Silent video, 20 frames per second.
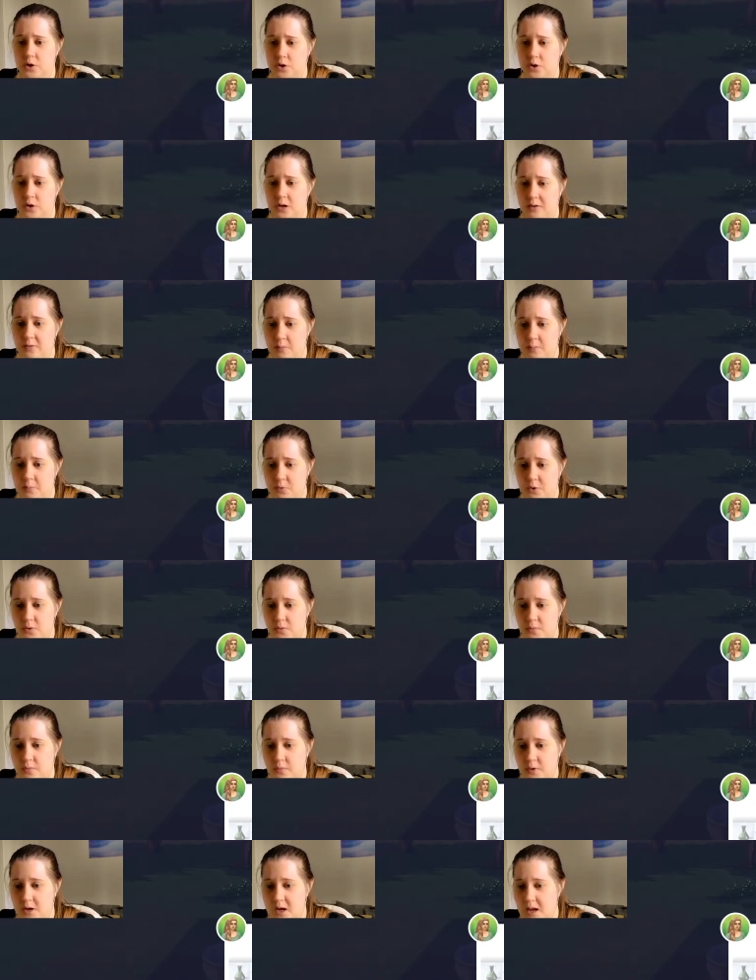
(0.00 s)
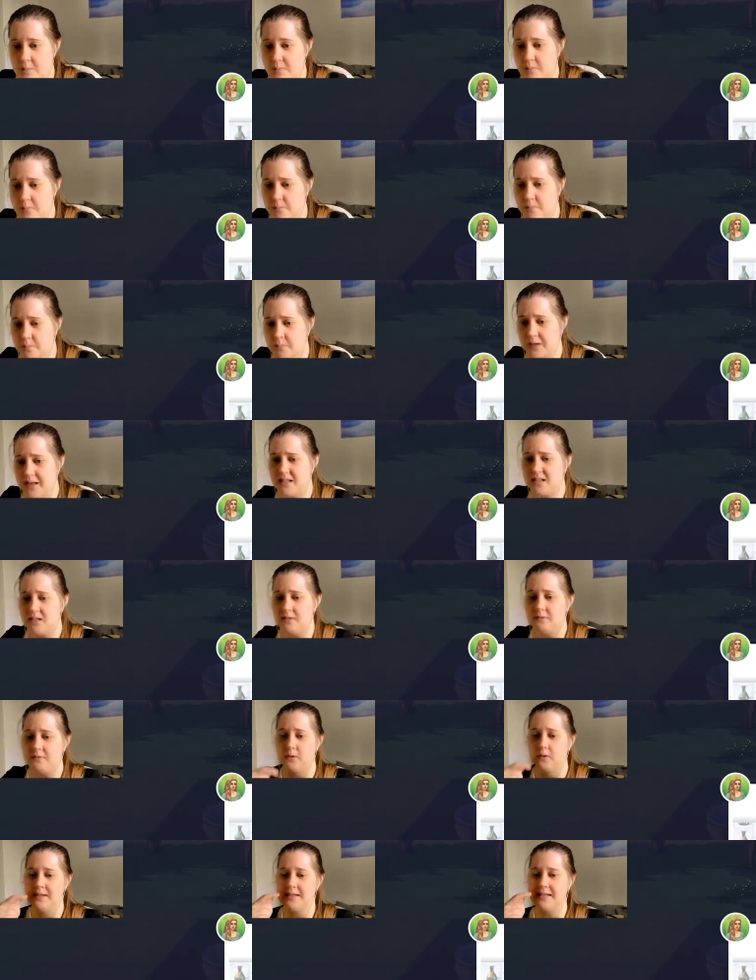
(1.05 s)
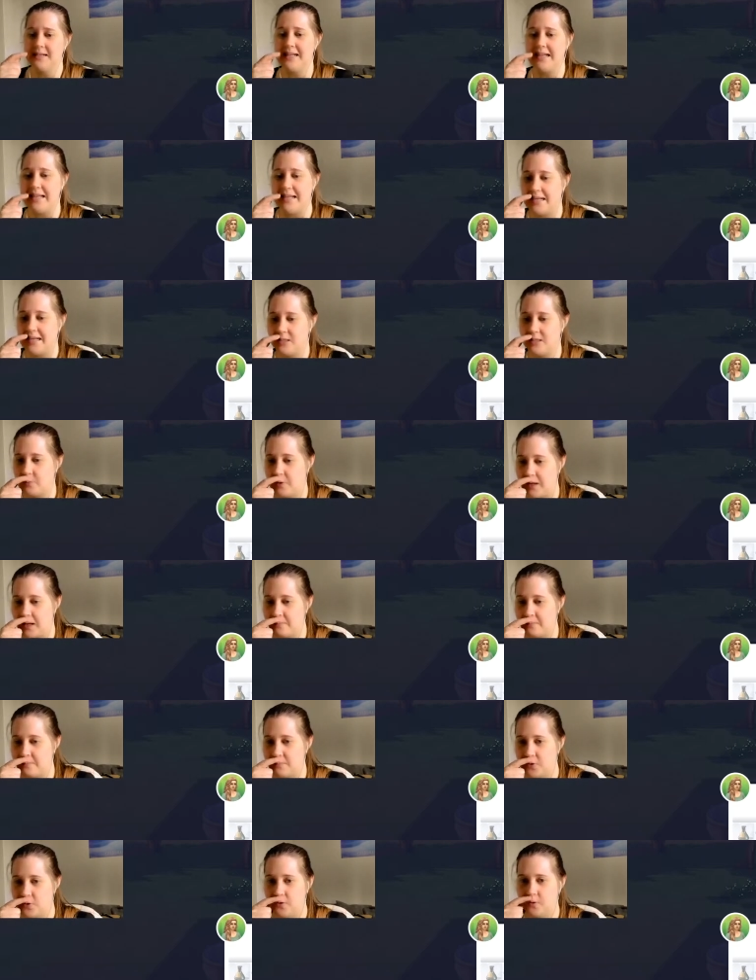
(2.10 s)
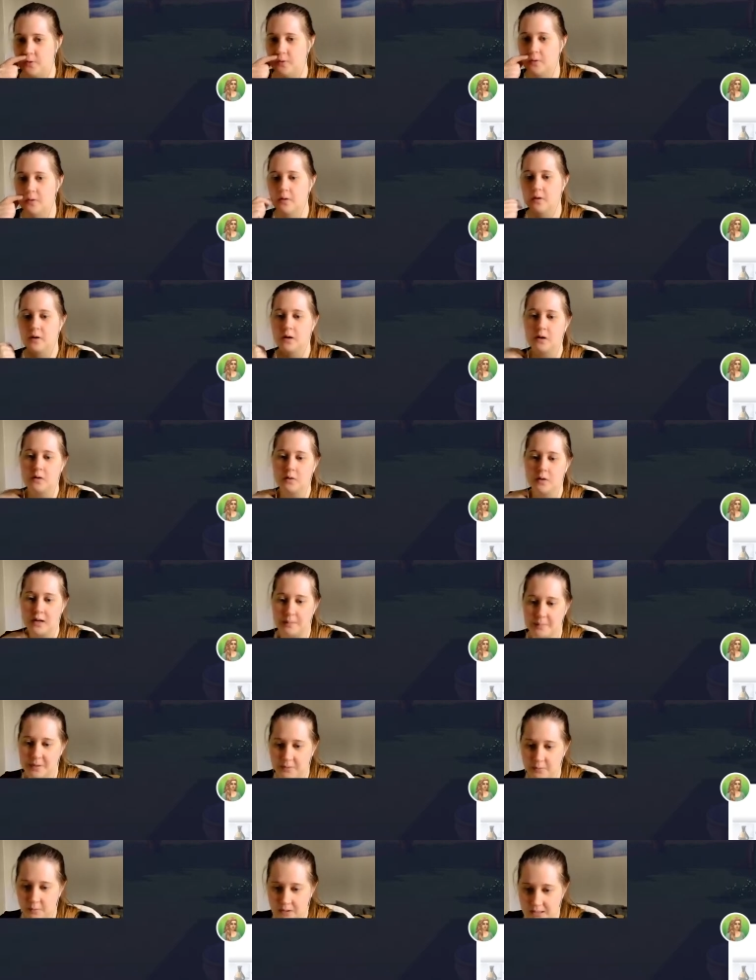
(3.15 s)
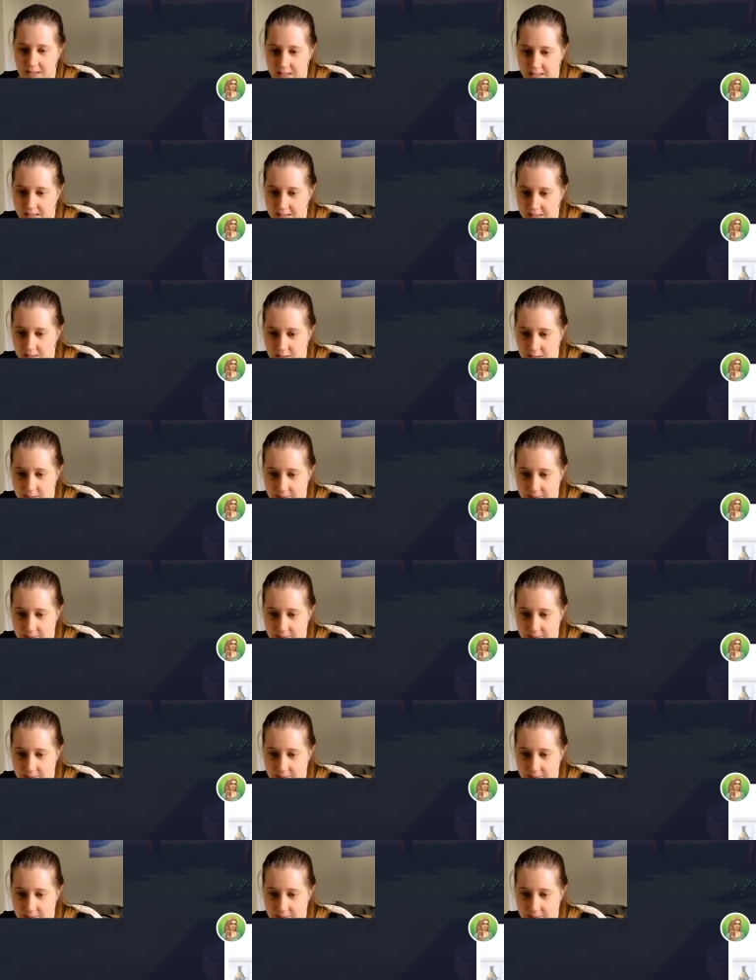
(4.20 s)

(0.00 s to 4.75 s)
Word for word: Can we brew? We can plentiful need we can brew. Okay, but we needed